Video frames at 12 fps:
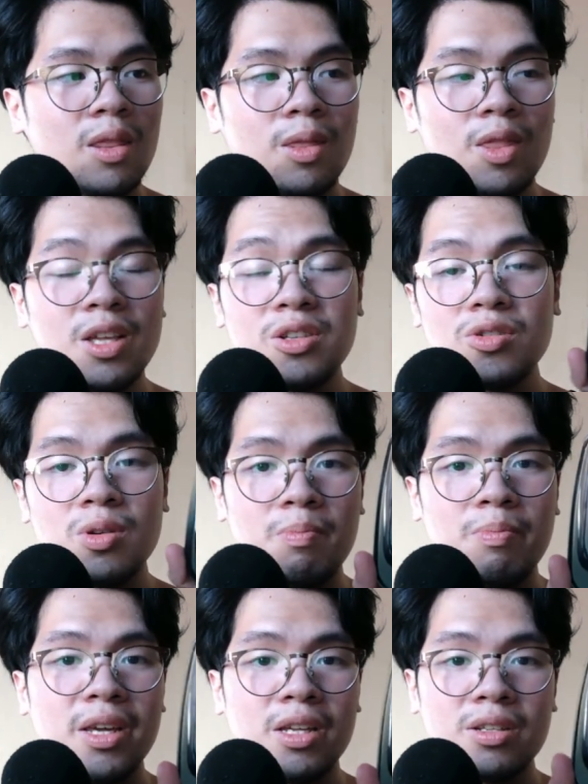This is a
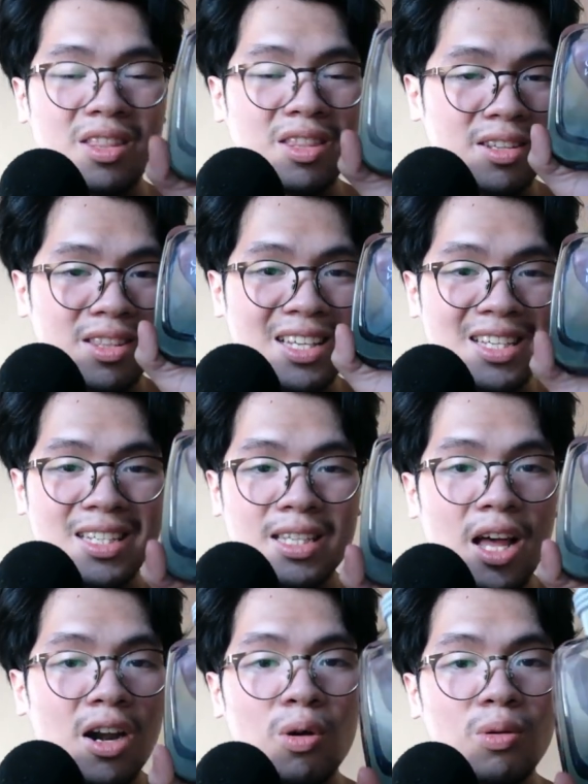beast. This is
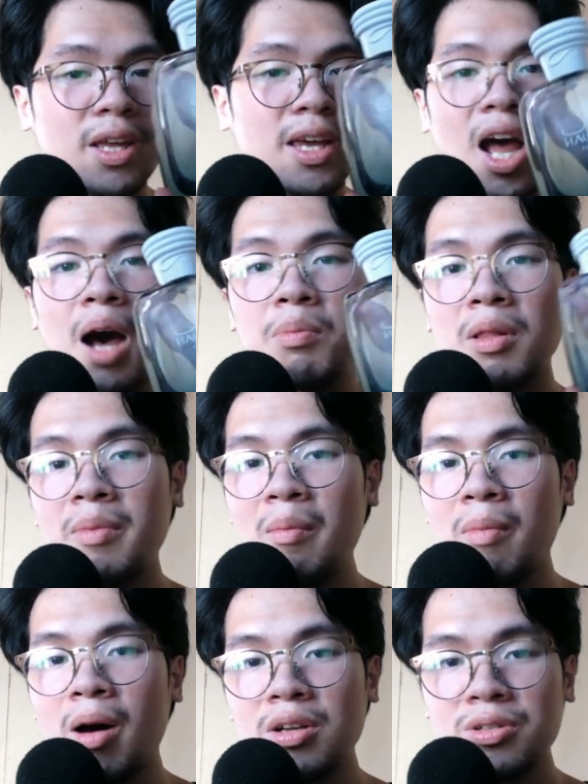not only a compliment
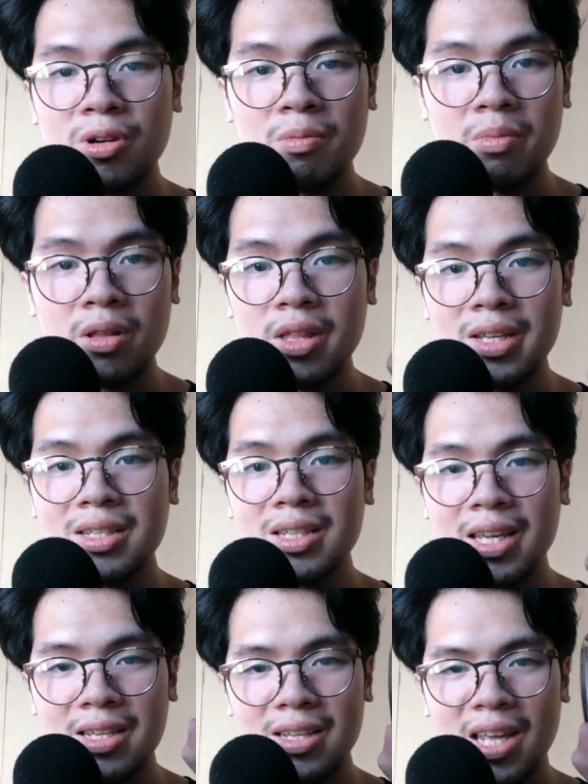monster, but this
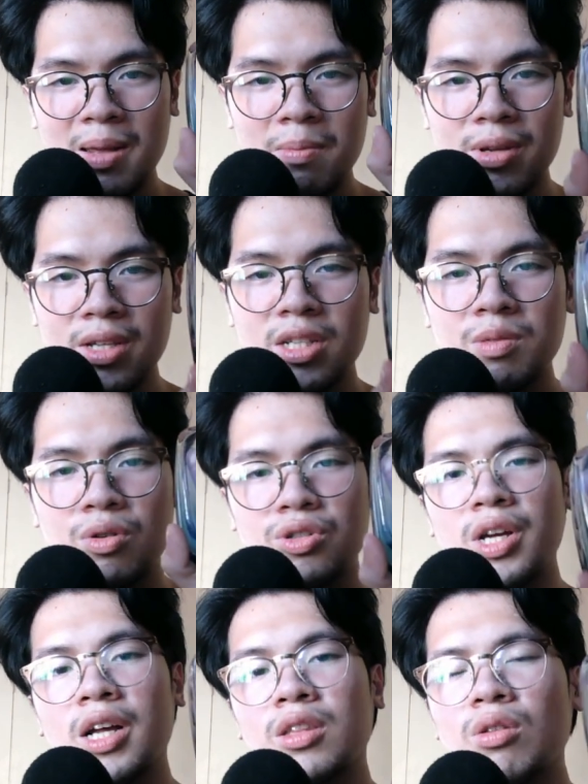is a beast
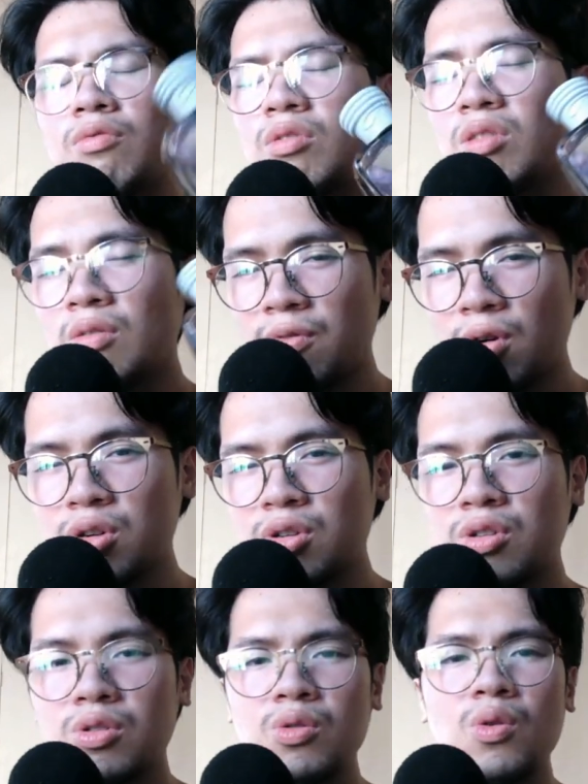projector for the
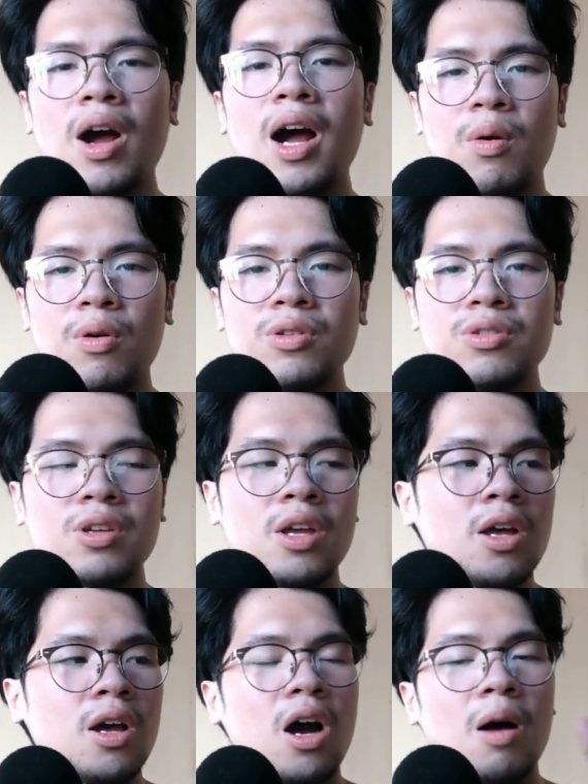first 2 hours
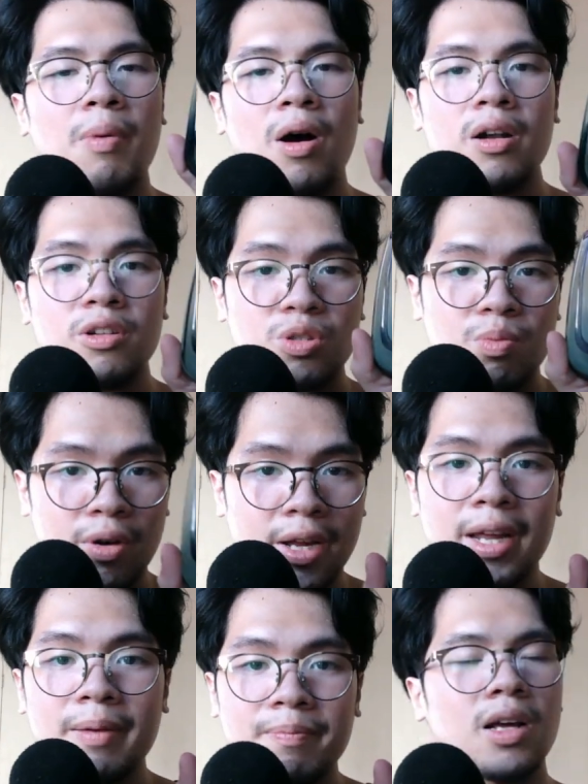upon
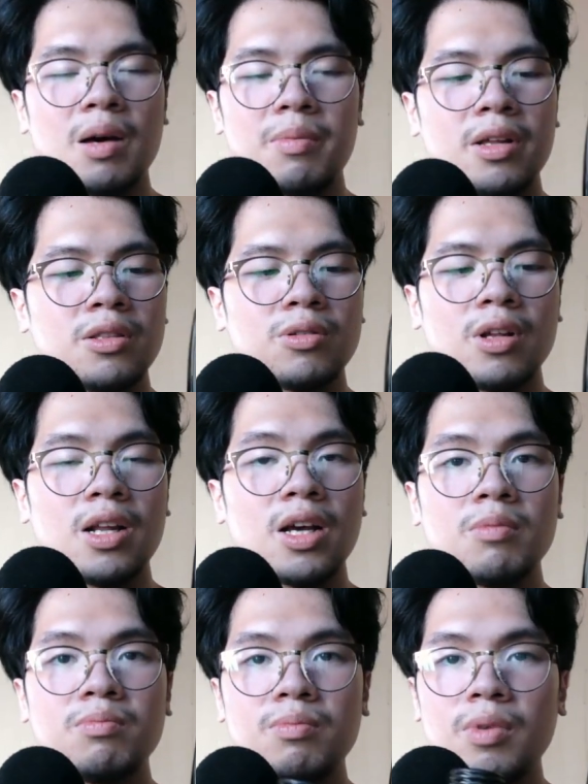spraying. Grabe rin to
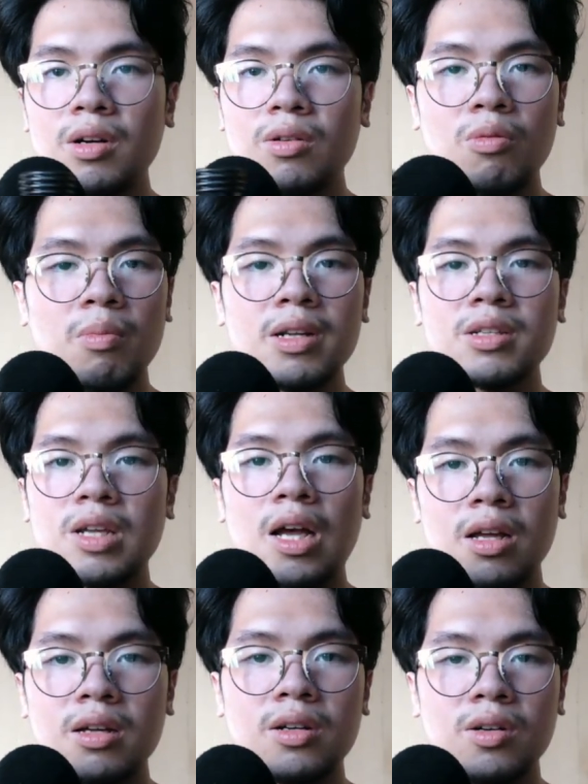talaga, umalsa.
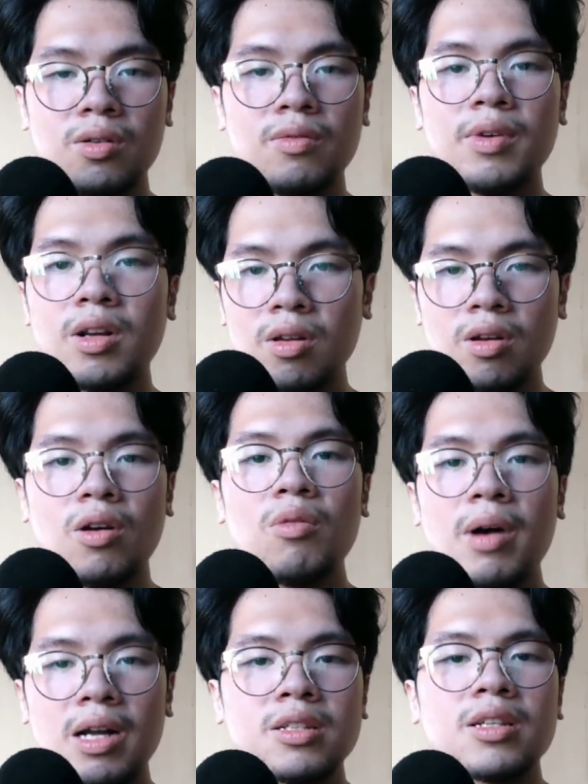No, very
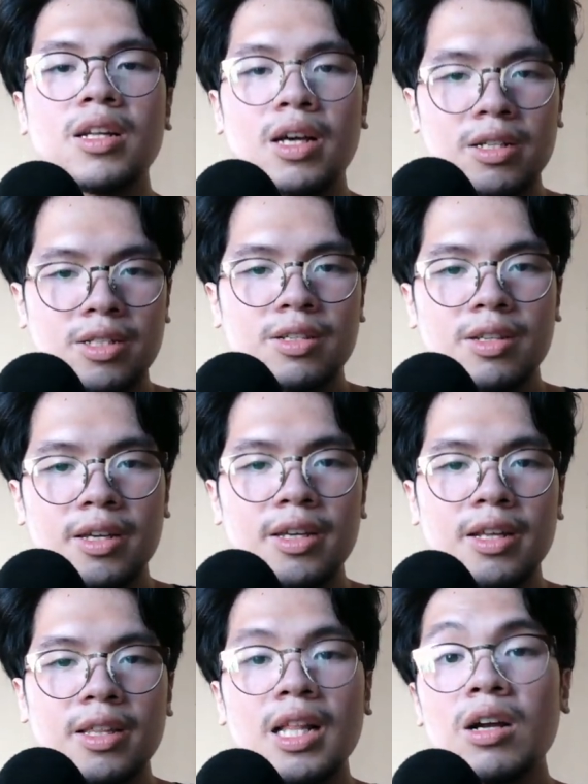umalsa talaga siya sa
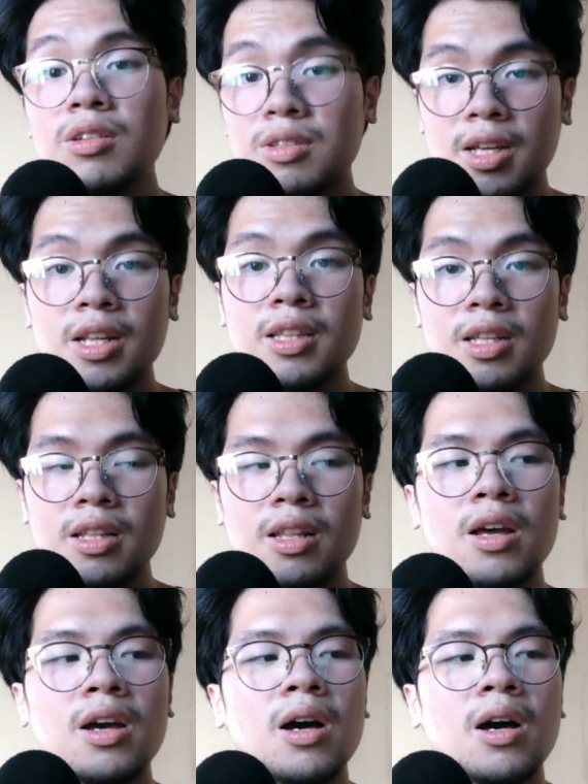init. Lalo sa initan.